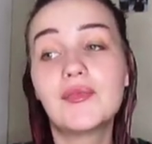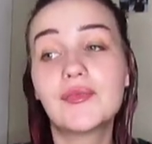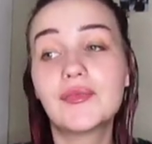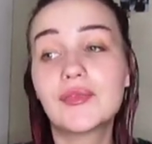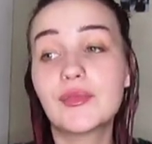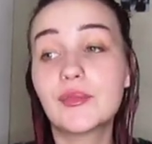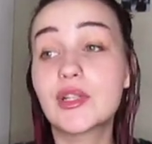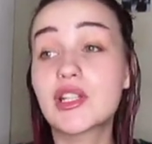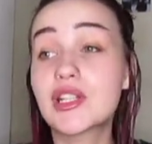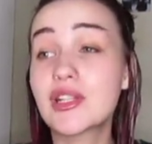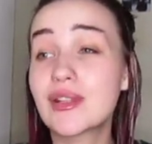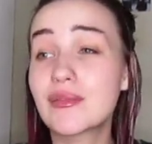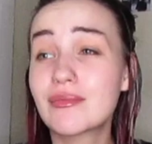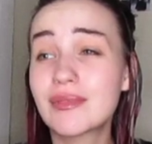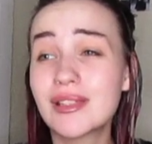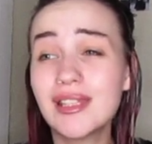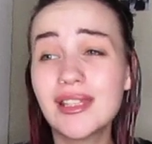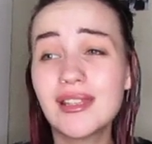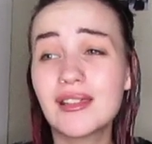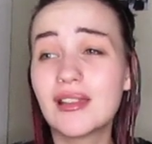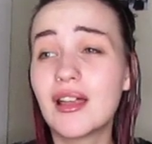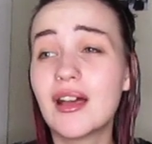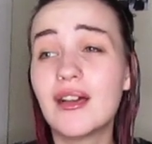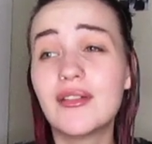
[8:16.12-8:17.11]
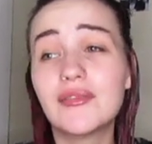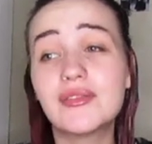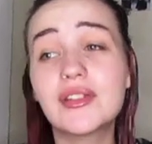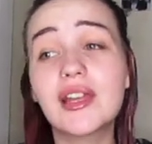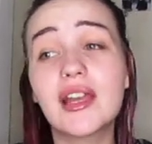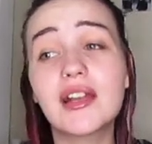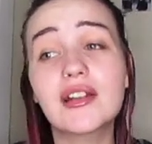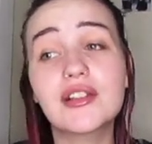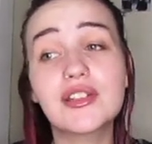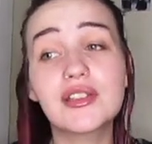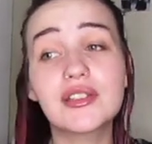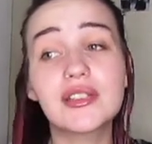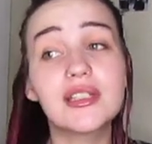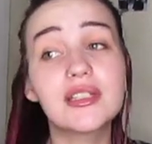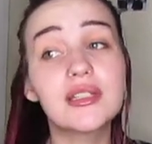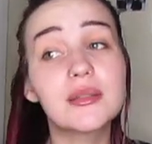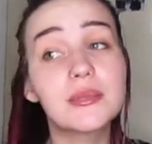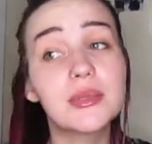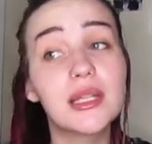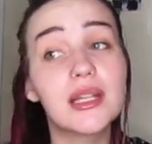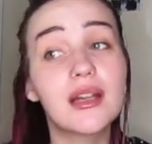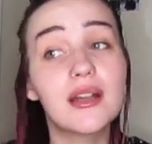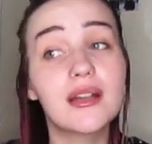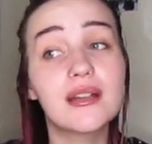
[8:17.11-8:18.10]
Which I really loved, actually, to
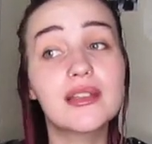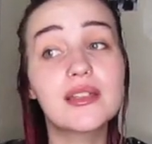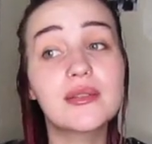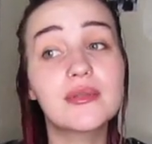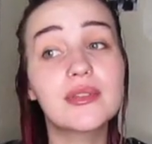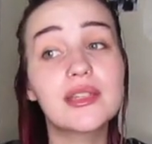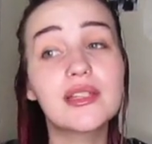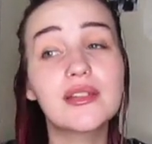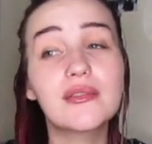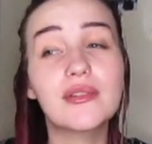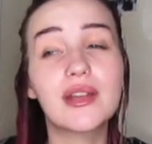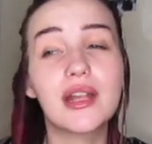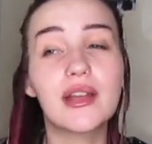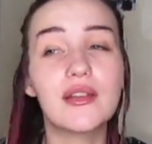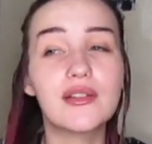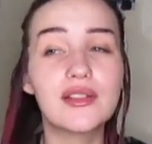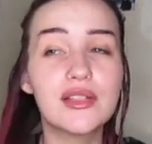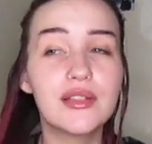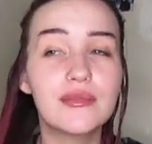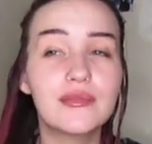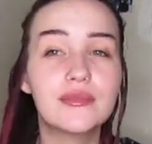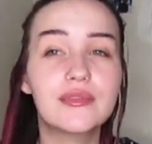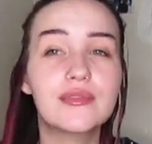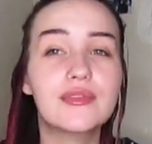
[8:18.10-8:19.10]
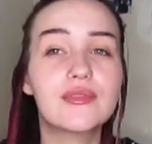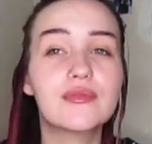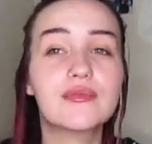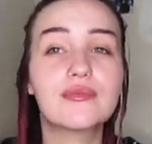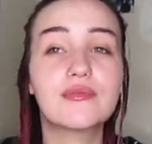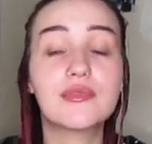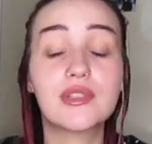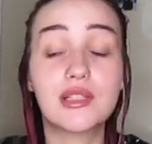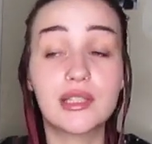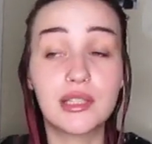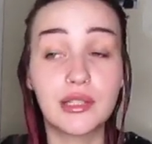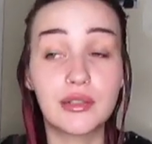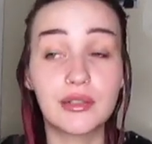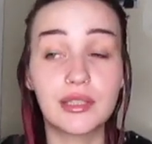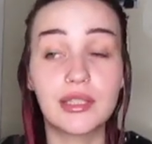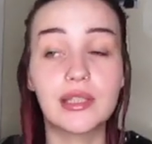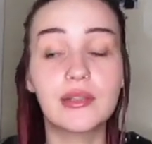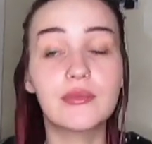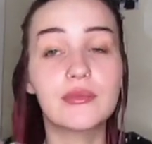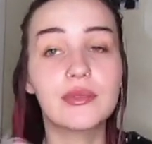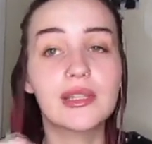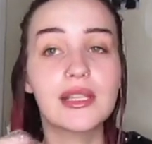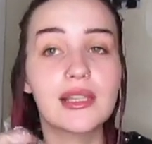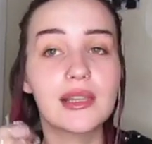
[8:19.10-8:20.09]
be honest with you. And I also clearly
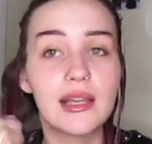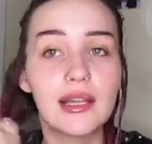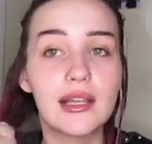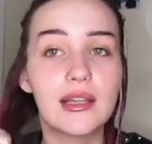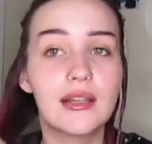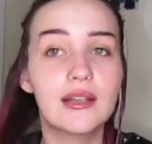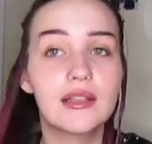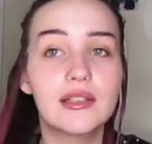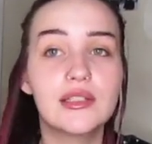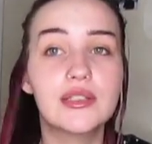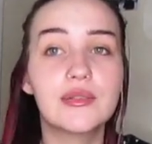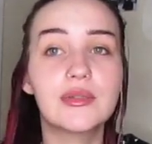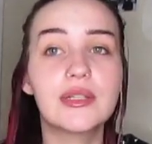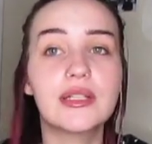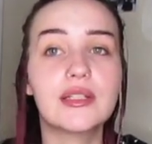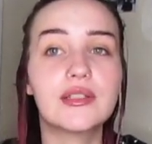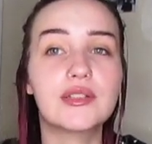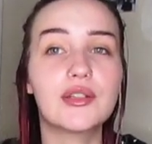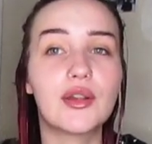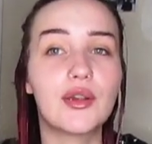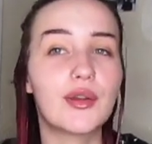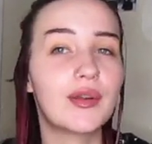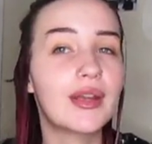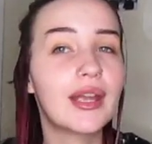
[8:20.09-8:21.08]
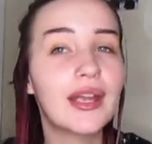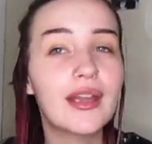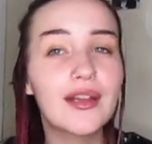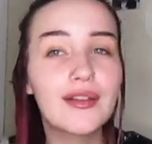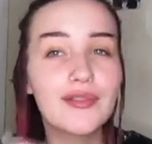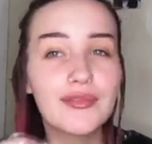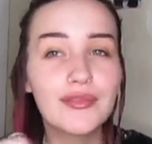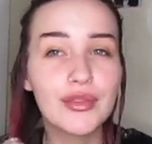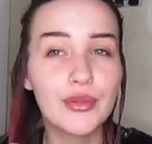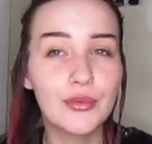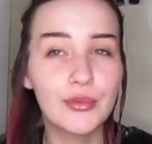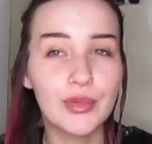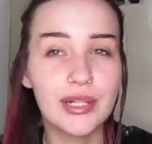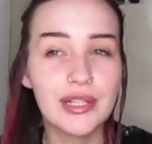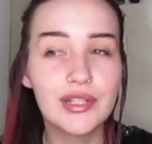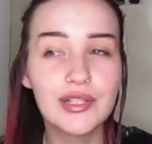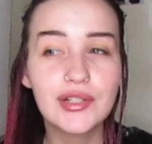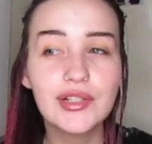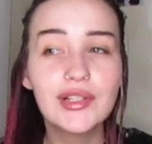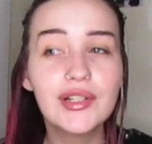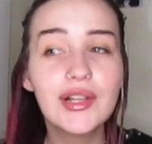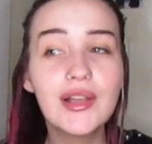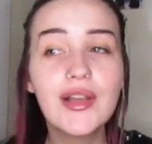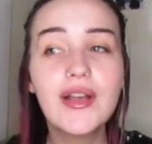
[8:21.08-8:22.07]
really like doing dark hair for the
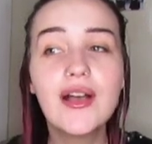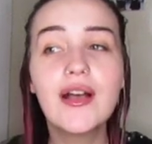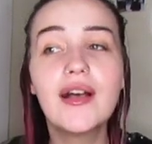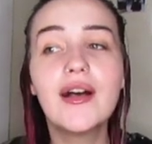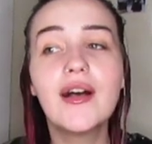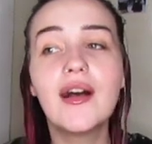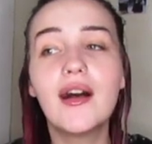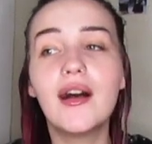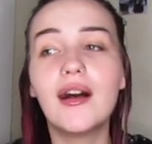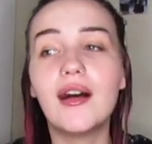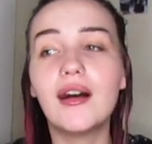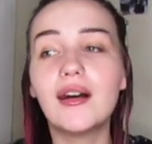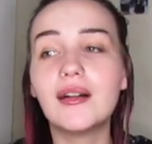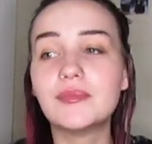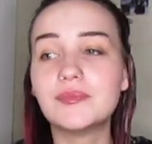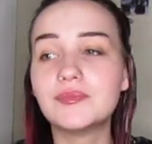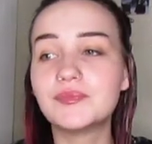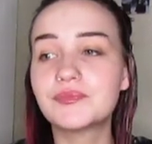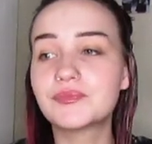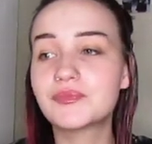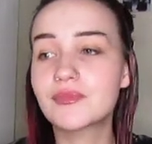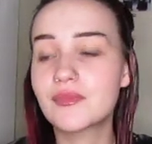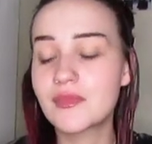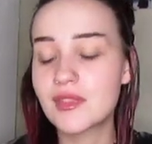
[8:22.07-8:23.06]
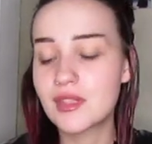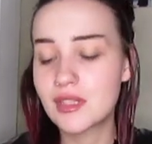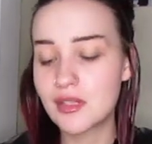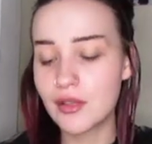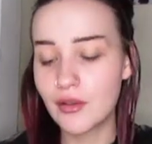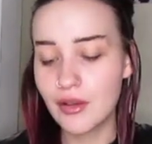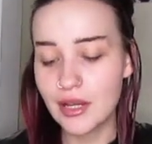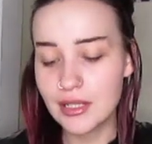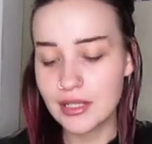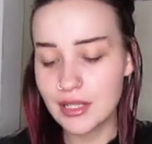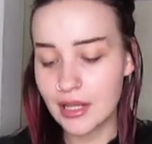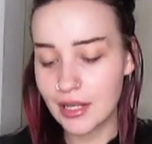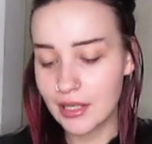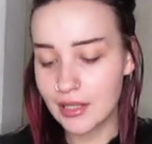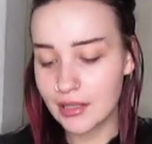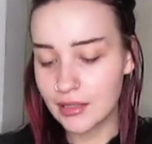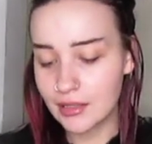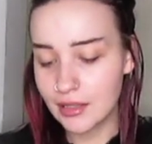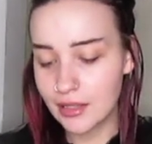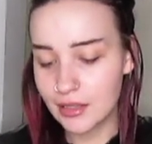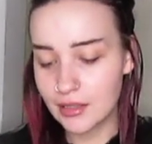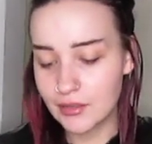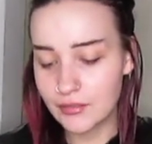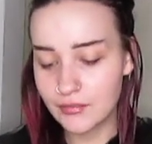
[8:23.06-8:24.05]
winter. So I dyed it
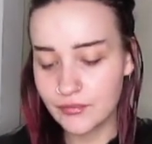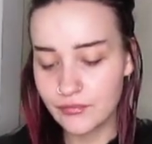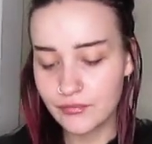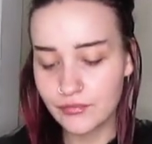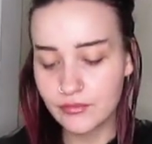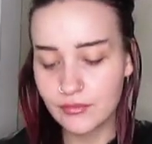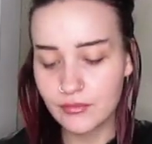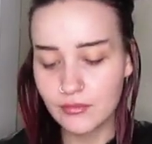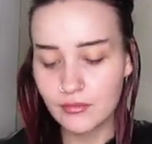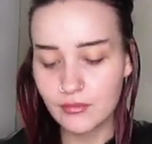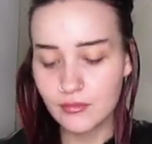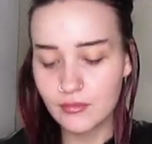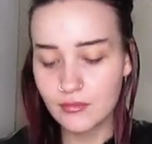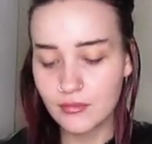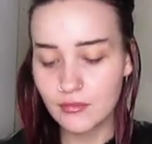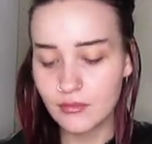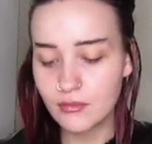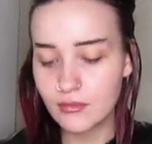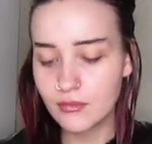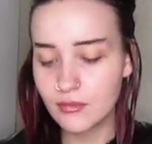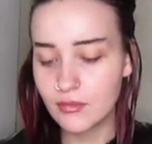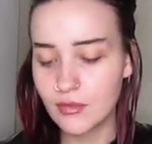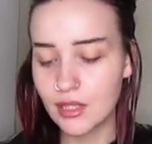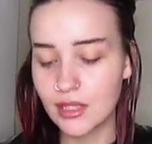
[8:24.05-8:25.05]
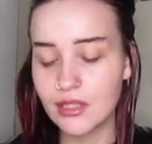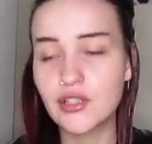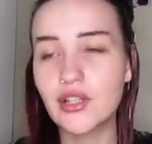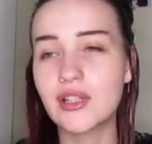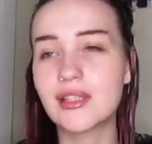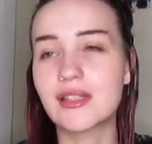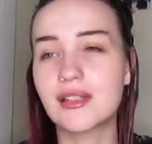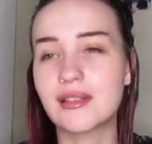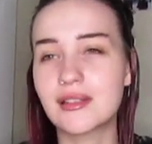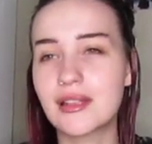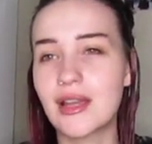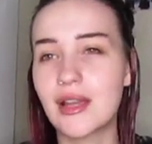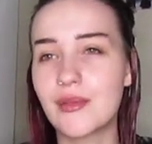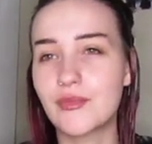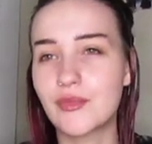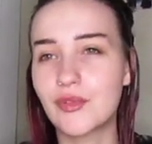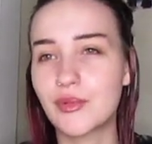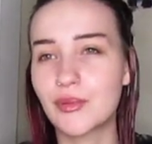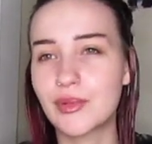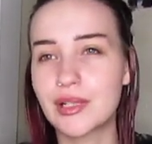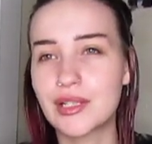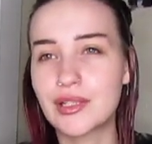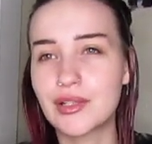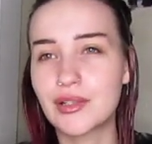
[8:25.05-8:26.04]
like just in time
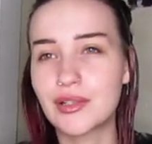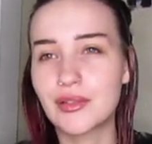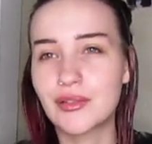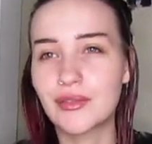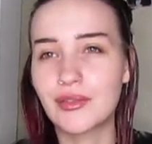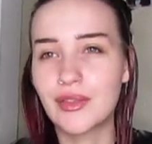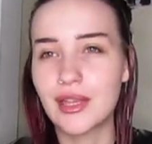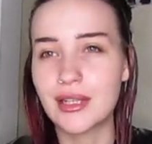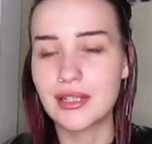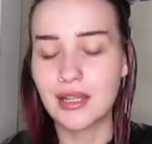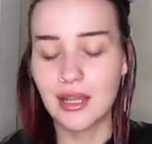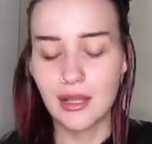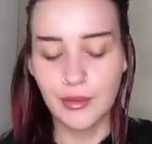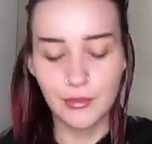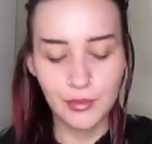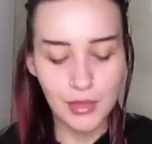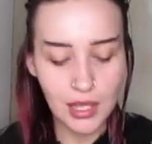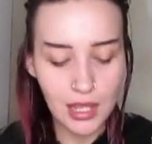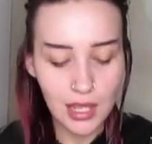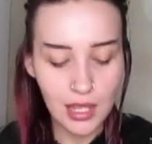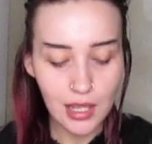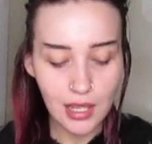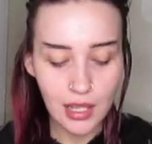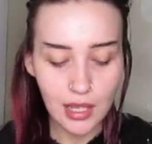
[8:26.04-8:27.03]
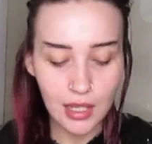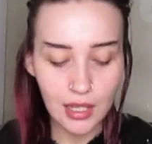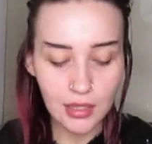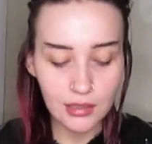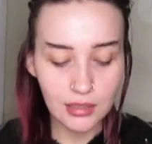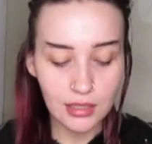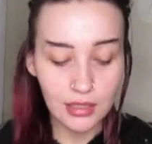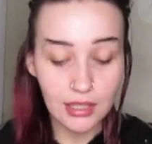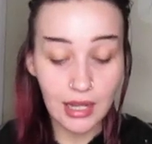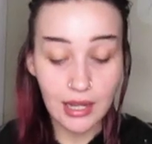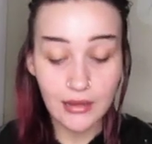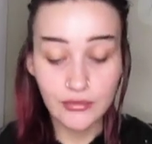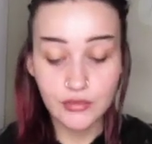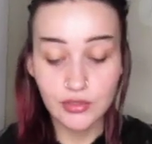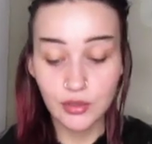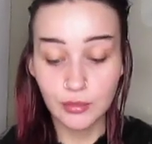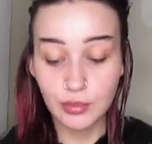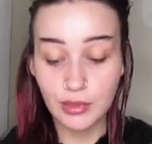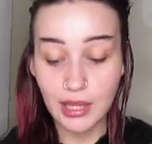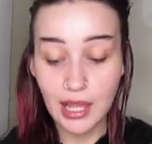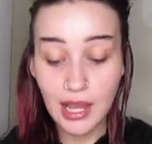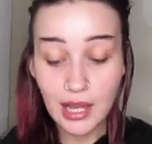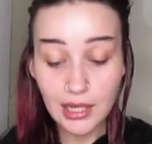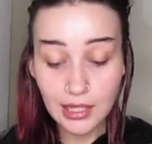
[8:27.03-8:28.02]
for winter that time. And then after
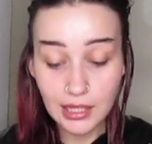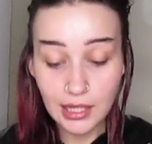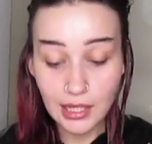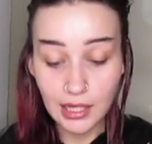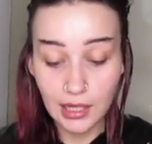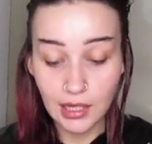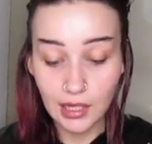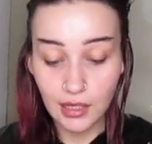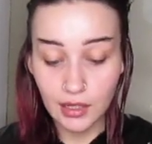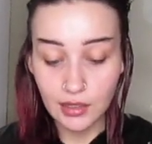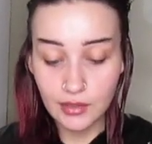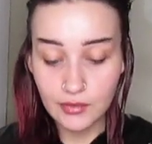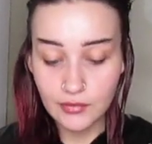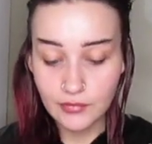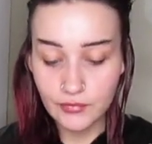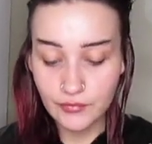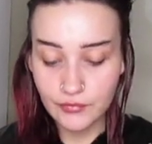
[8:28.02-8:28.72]
black hair,